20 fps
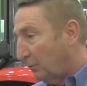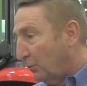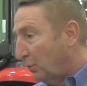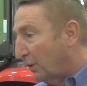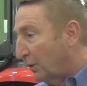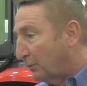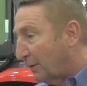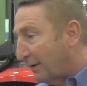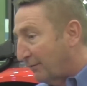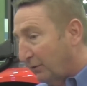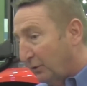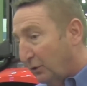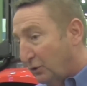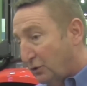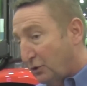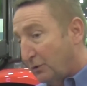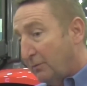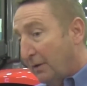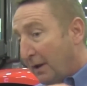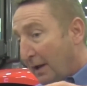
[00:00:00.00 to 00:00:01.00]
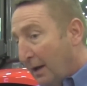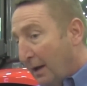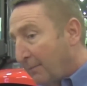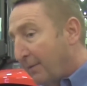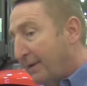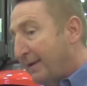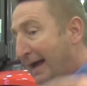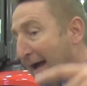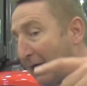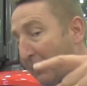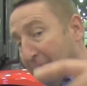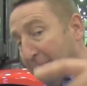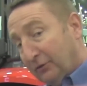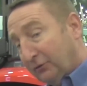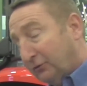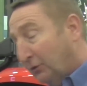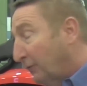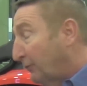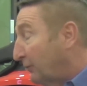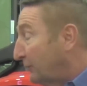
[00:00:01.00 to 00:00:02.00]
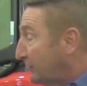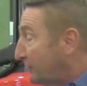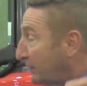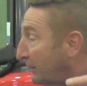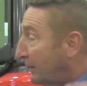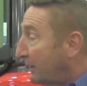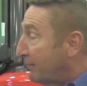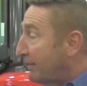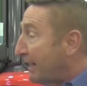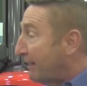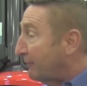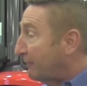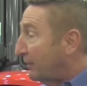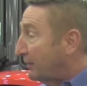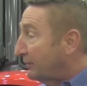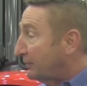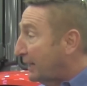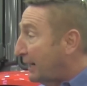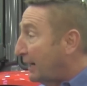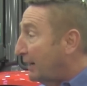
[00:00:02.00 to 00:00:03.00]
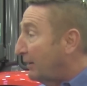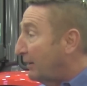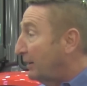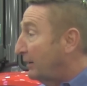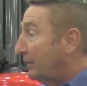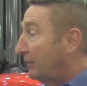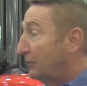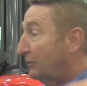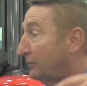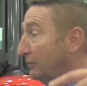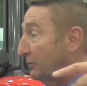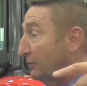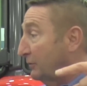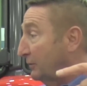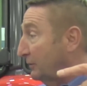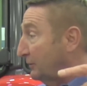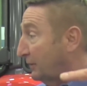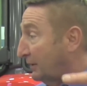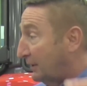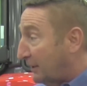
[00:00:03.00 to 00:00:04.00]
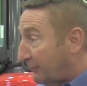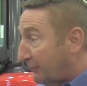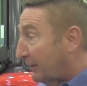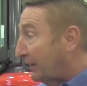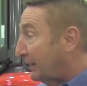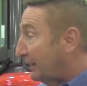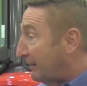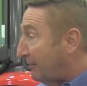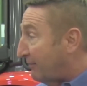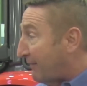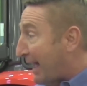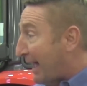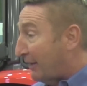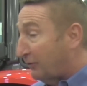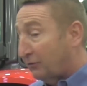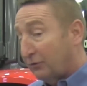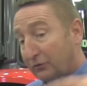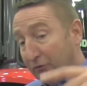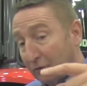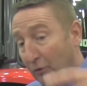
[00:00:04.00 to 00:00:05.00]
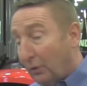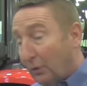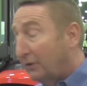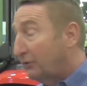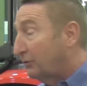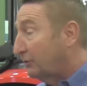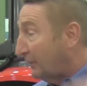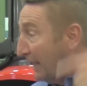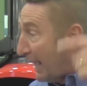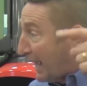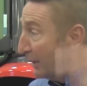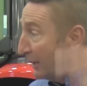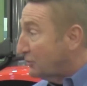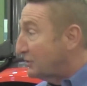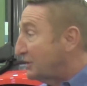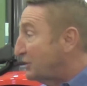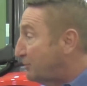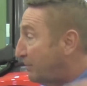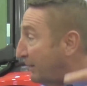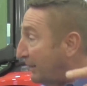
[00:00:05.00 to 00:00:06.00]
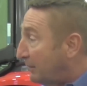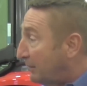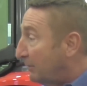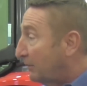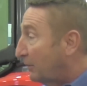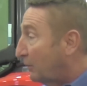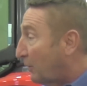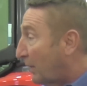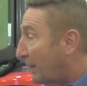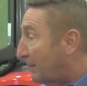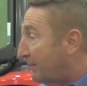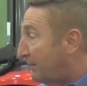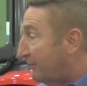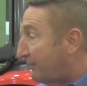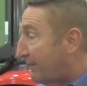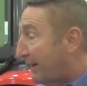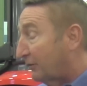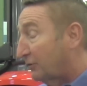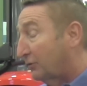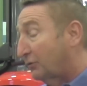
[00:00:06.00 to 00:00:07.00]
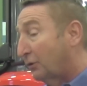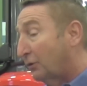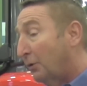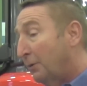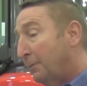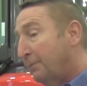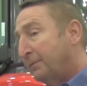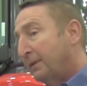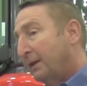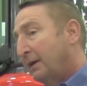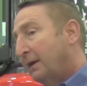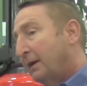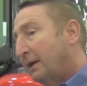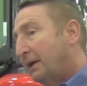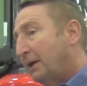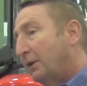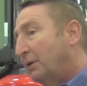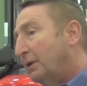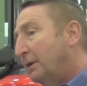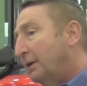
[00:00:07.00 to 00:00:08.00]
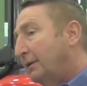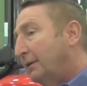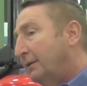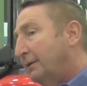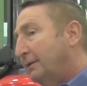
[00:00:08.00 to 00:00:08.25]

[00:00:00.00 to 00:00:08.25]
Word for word: one revolution, but now the surface area of that front tire is significantly faster, so it's actually spinning quite a bit faster. So, you know,